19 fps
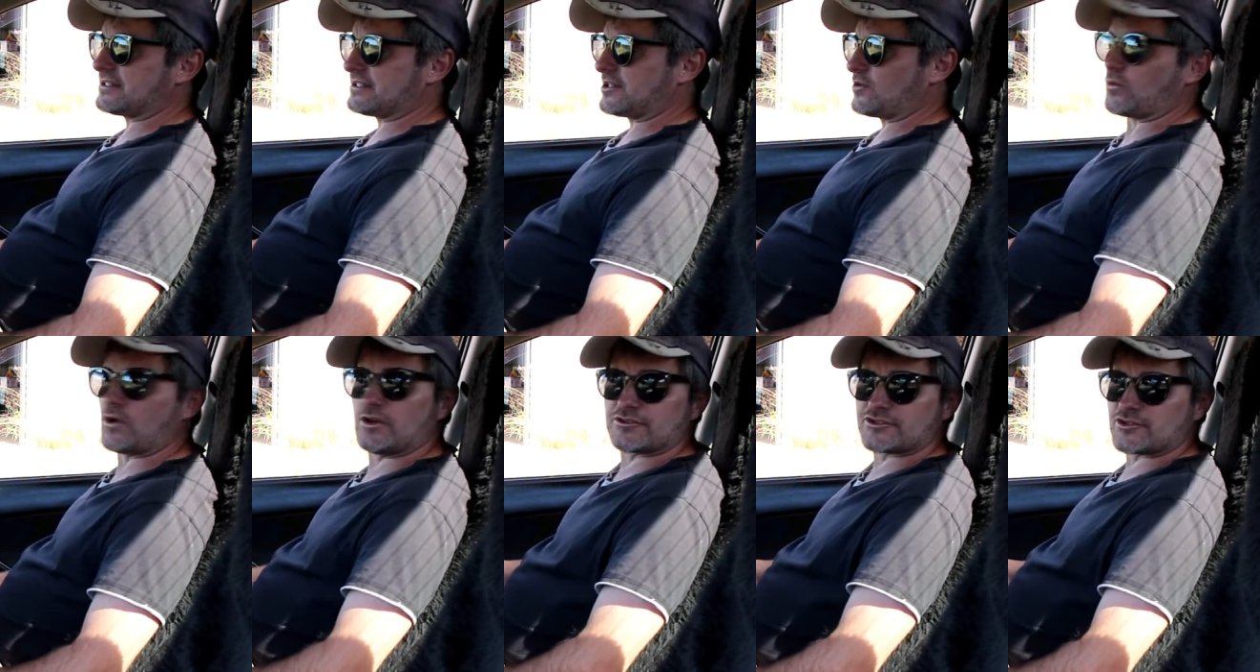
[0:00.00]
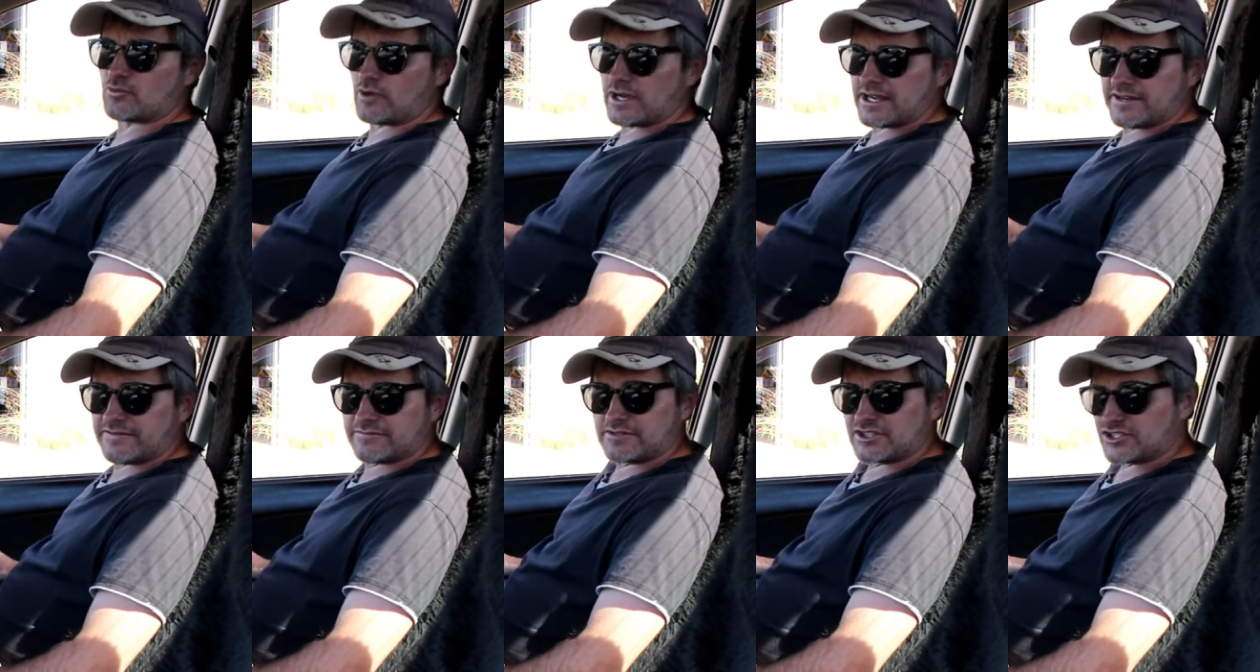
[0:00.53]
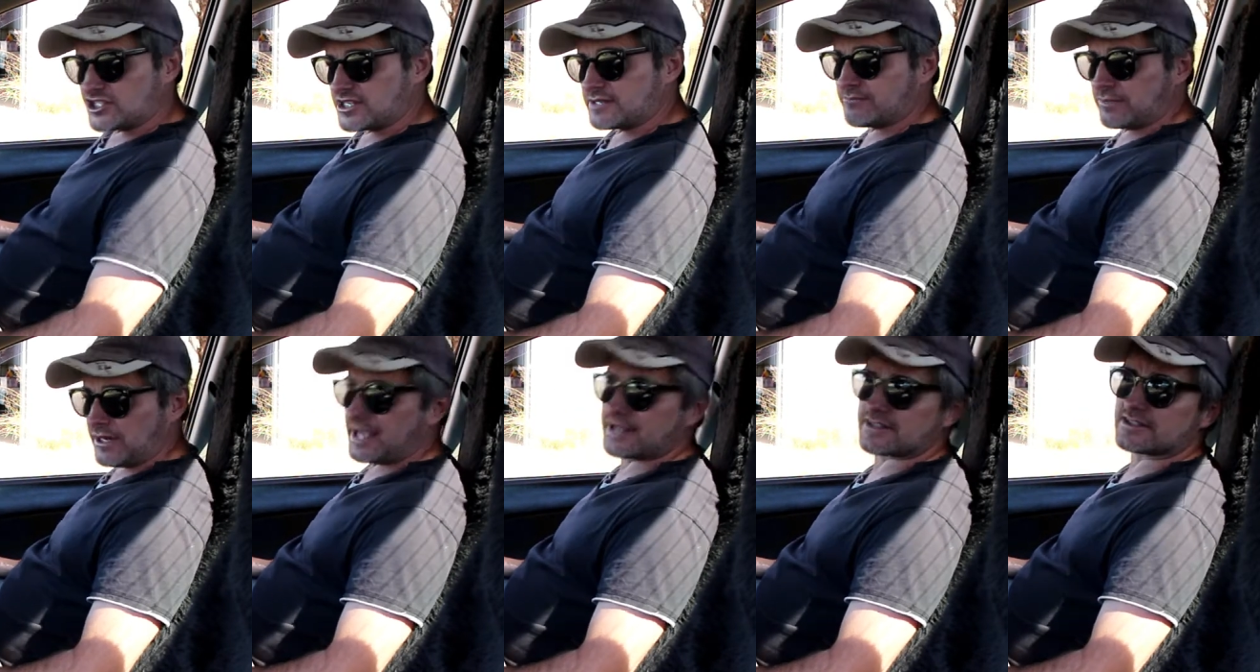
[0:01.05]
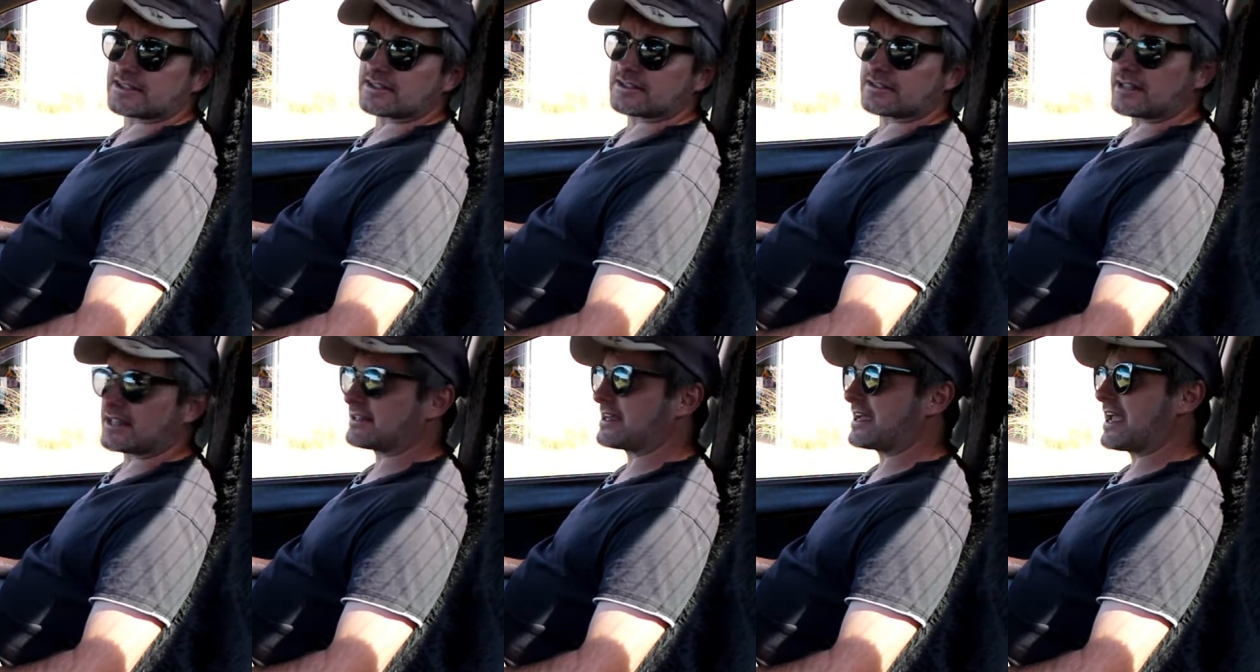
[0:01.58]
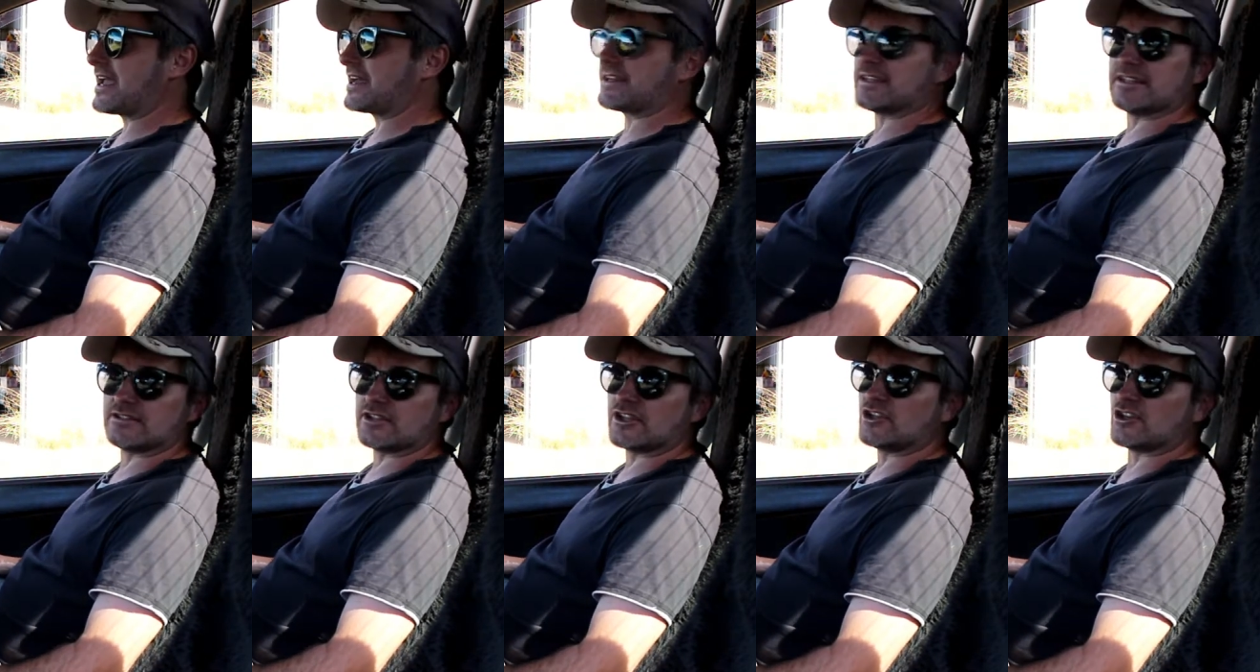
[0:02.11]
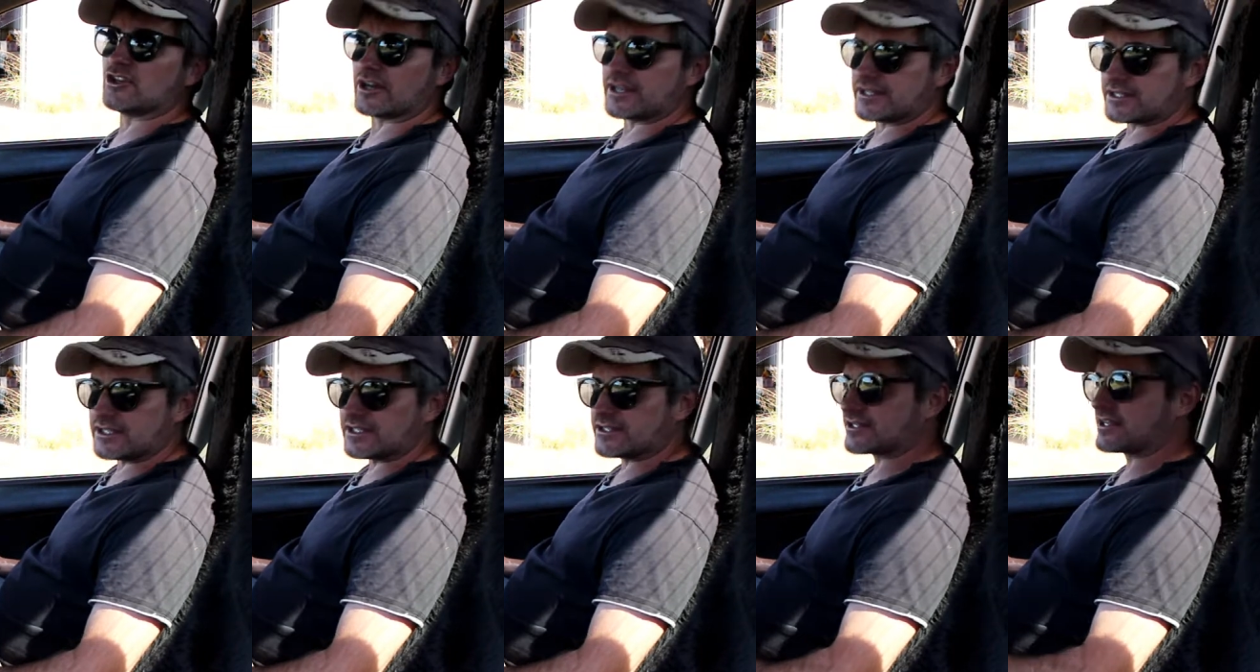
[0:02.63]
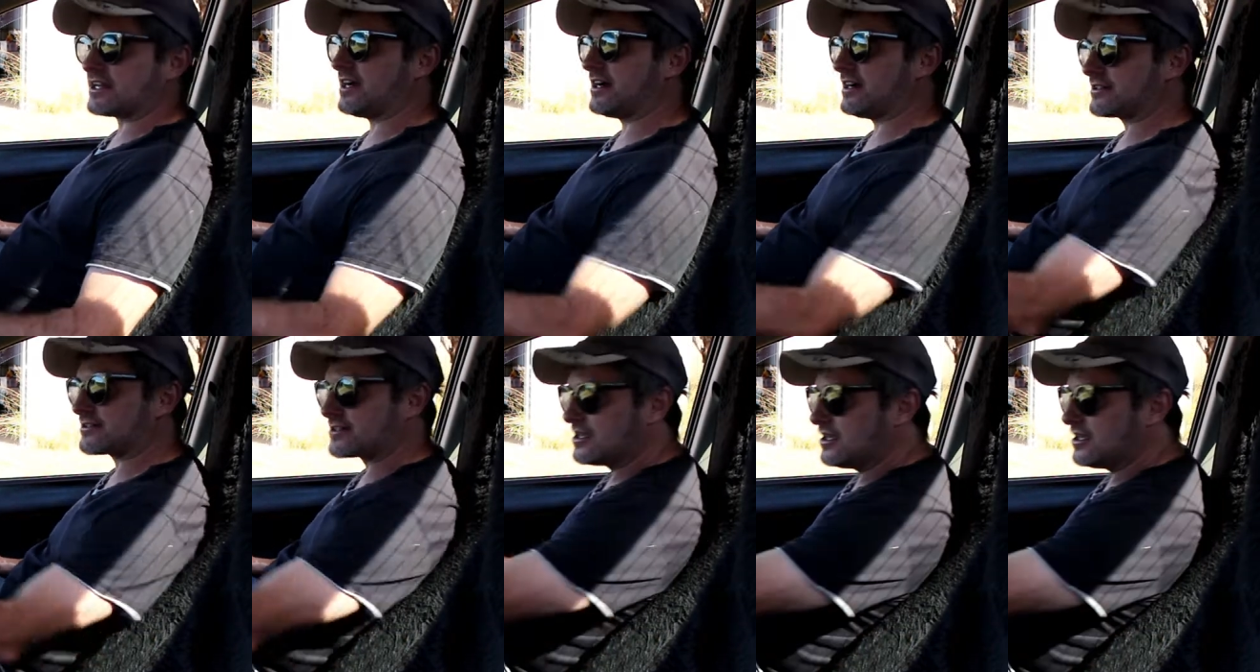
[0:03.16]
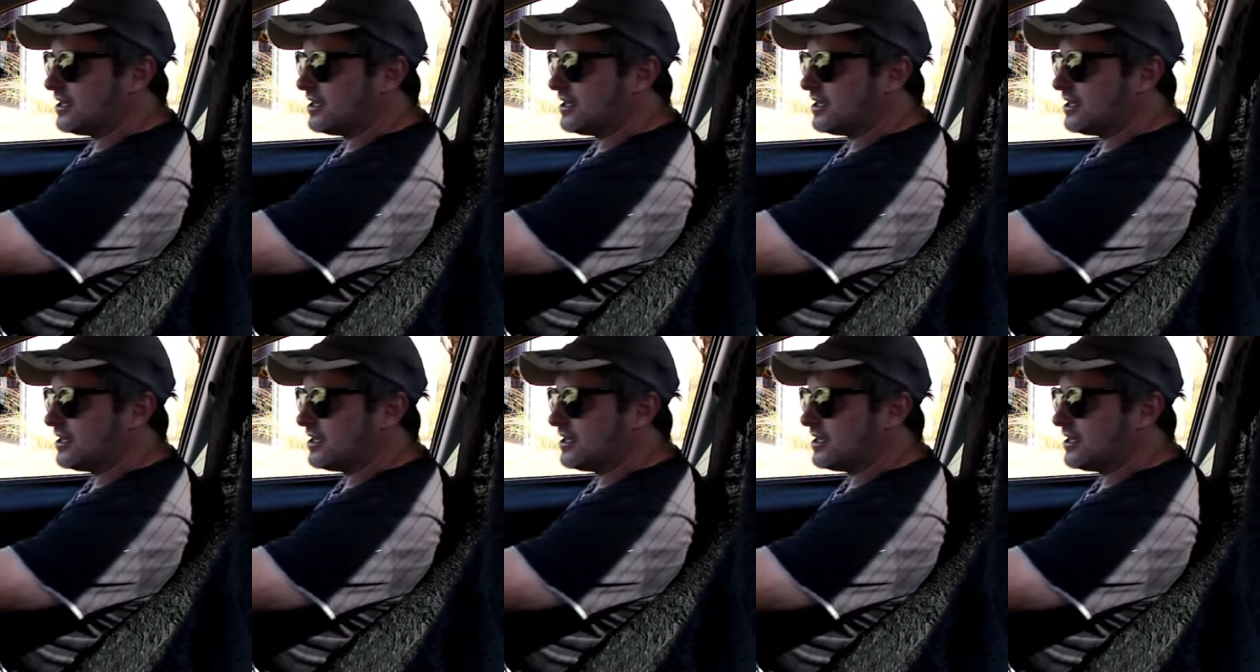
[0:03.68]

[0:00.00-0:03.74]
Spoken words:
they're worlds away from the cheap plastic that they had in the 90s cars